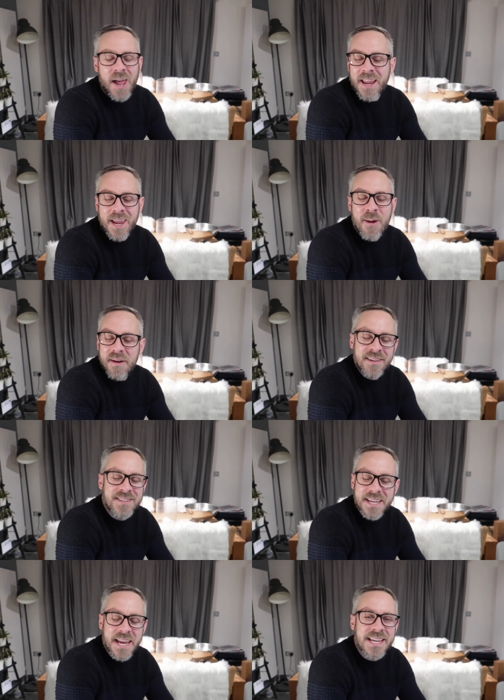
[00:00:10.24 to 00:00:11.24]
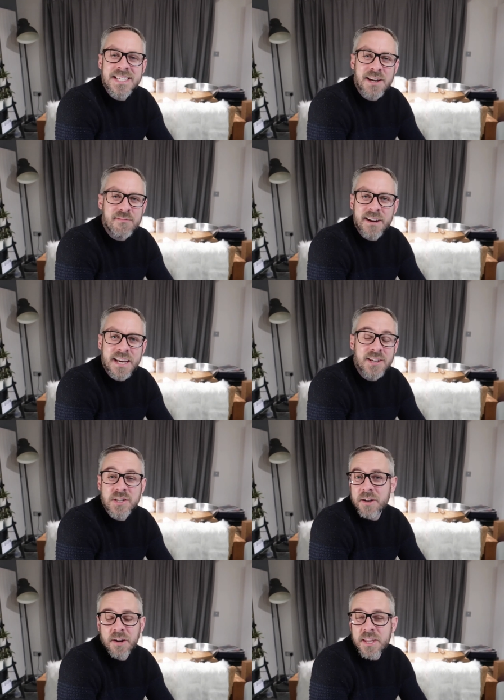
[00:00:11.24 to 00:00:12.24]
you have to get yourself ready because
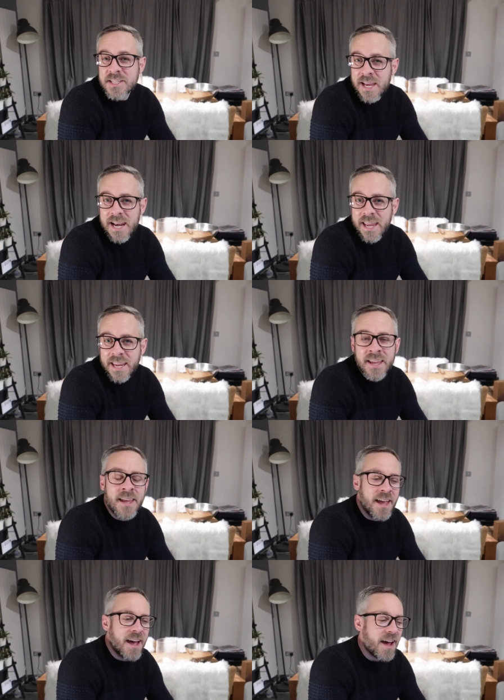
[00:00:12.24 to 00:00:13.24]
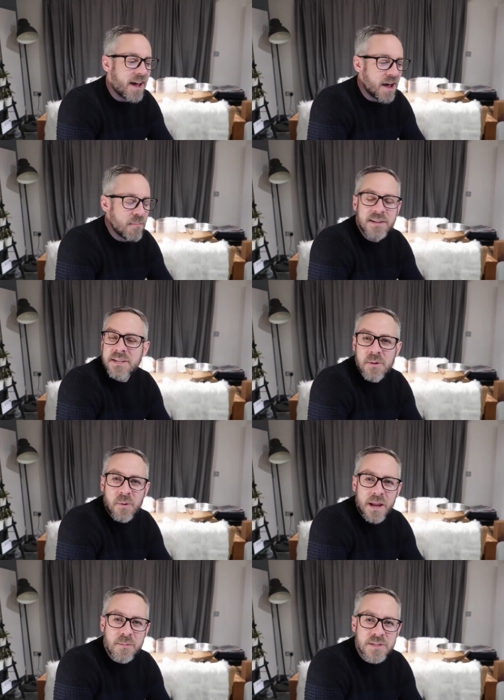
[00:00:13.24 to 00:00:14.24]
you're going on the telly. I don't know
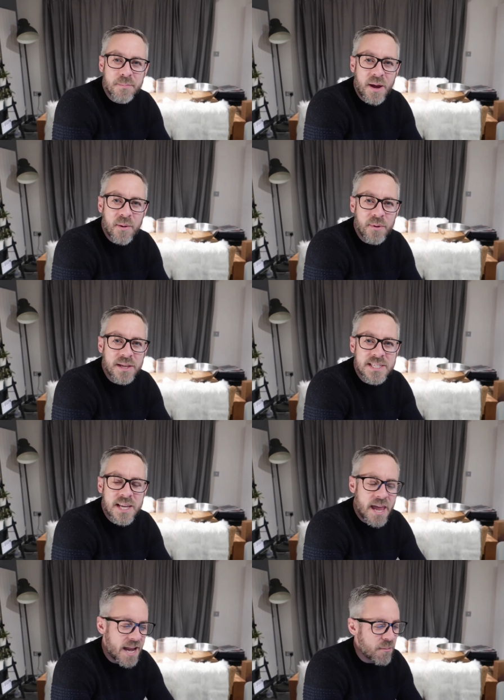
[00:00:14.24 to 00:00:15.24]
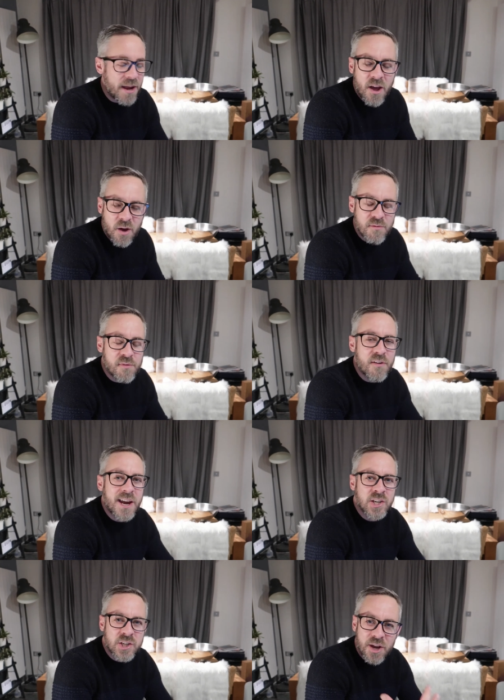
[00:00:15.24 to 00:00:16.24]
what that was about, but anyway, I'm
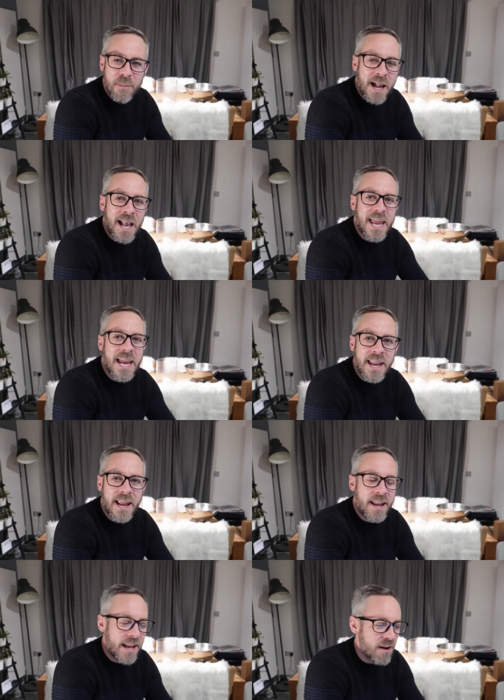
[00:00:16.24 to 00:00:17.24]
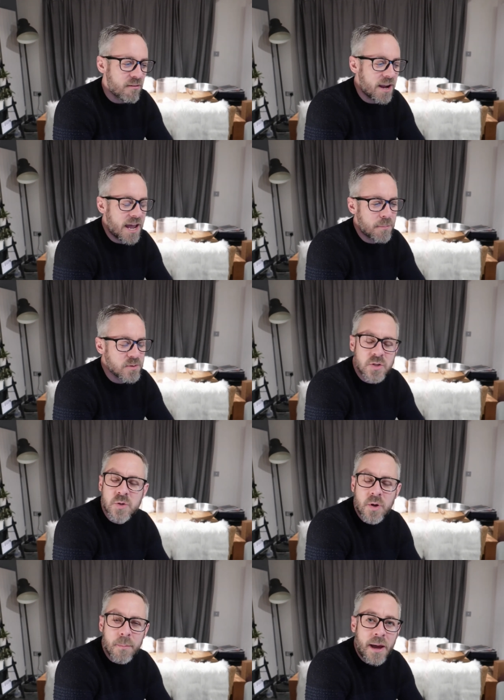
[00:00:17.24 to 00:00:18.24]
fresh, I'm clean, and here I am to
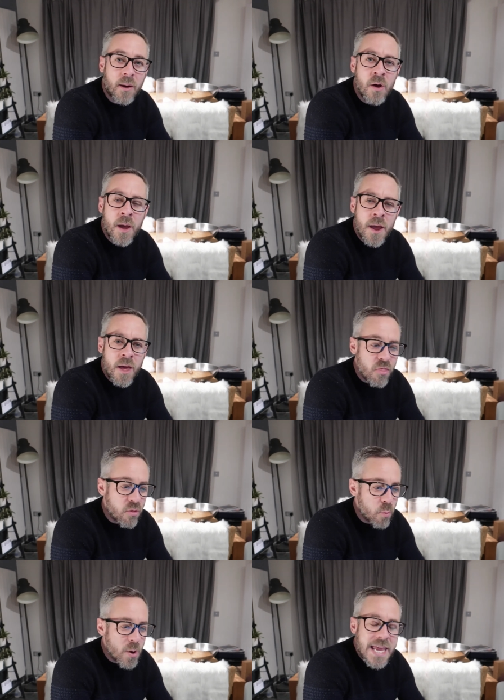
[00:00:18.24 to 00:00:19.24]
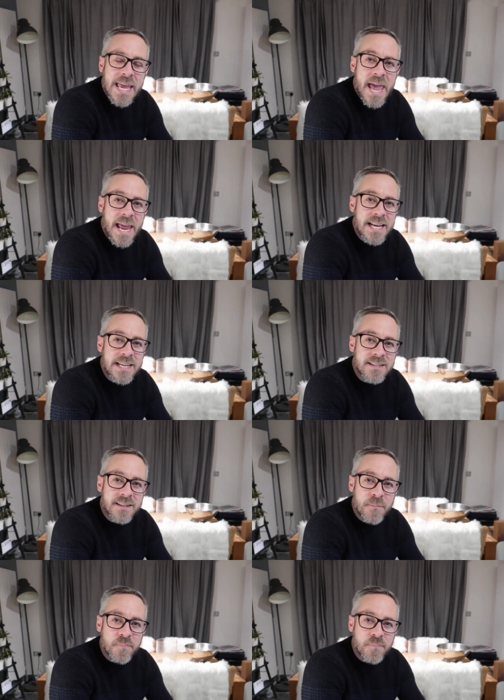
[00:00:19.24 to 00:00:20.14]
talk about the weekend